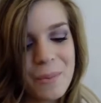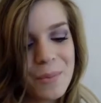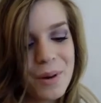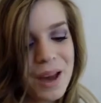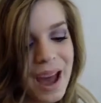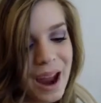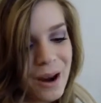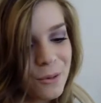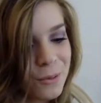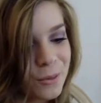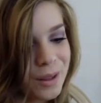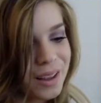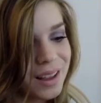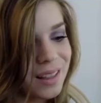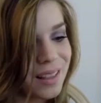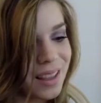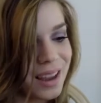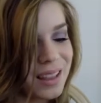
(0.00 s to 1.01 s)
But I
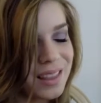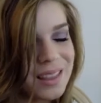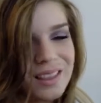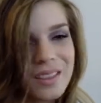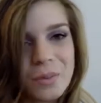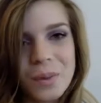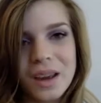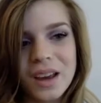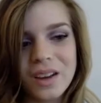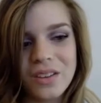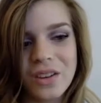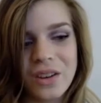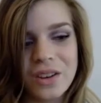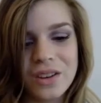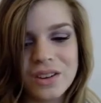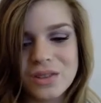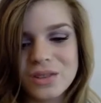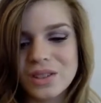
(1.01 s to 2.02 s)
really like this because
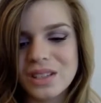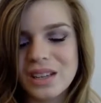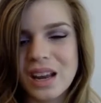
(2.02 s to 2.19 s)
all you do is